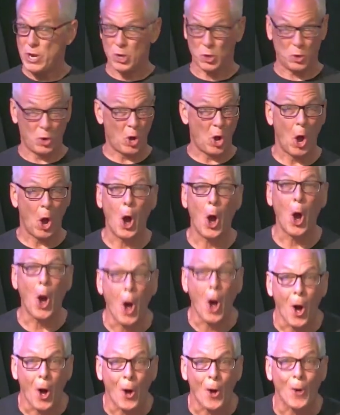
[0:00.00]
are
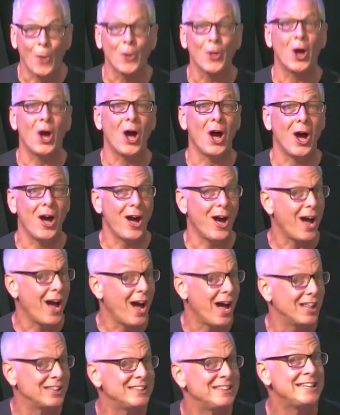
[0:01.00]
all
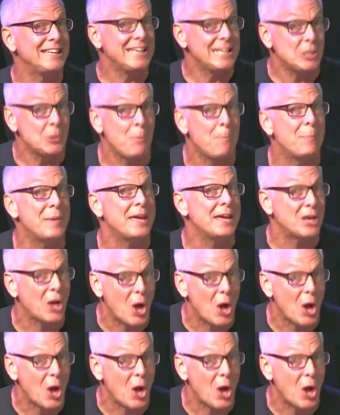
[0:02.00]
a little bit